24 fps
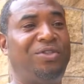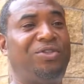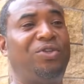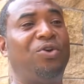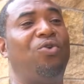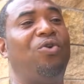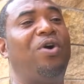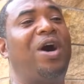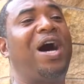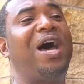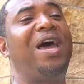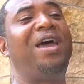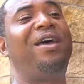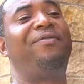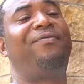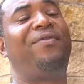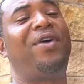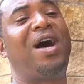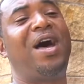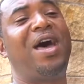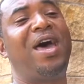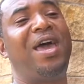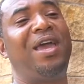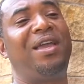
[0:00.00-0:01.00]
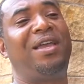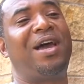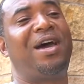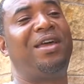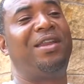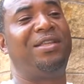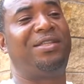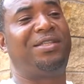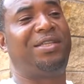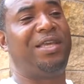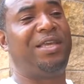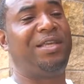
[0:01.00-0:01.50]
So I had got
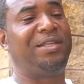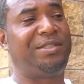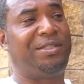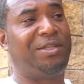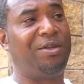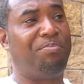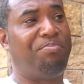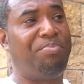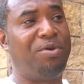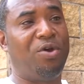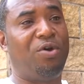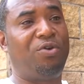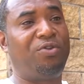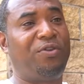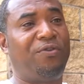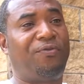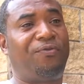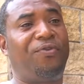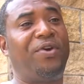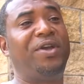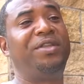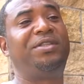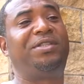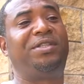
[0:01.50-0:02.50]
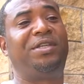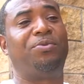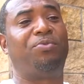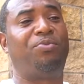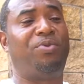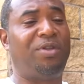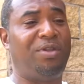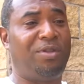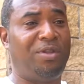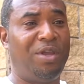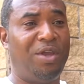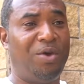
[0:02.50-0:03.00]
a chance to build a friendship
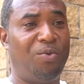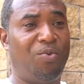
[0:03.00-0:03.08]
with